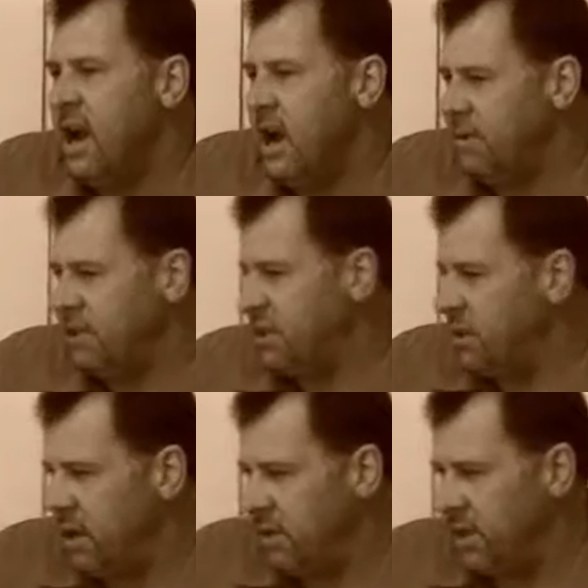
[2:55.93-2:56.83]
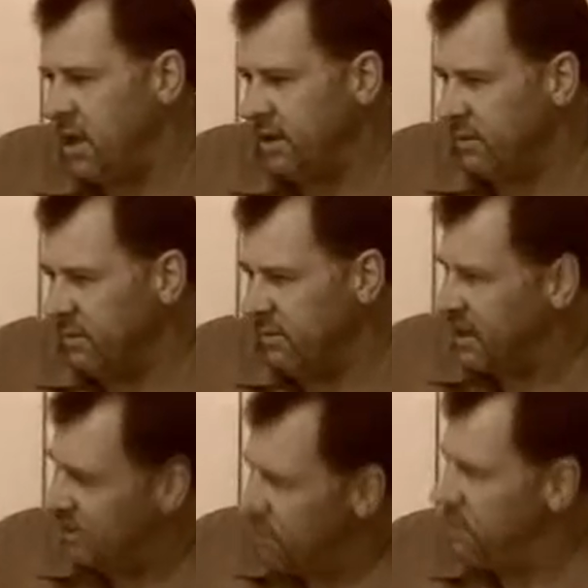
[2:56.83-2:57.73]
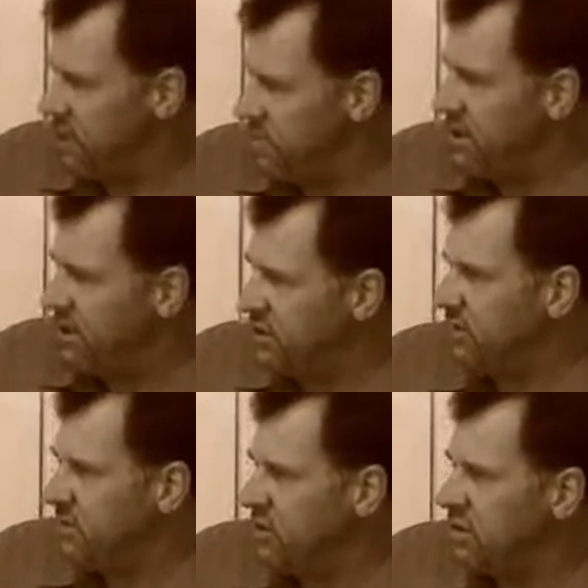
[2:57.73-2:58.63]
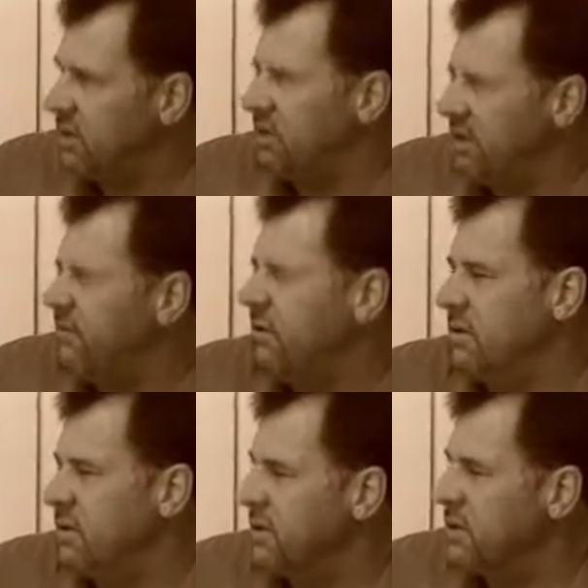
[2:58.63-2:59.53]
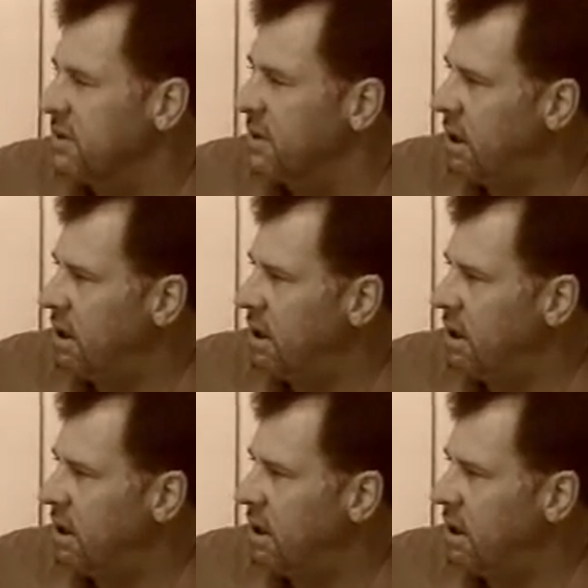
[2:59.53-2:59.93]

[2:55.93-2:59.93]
I always start out like like who are your major musical influences?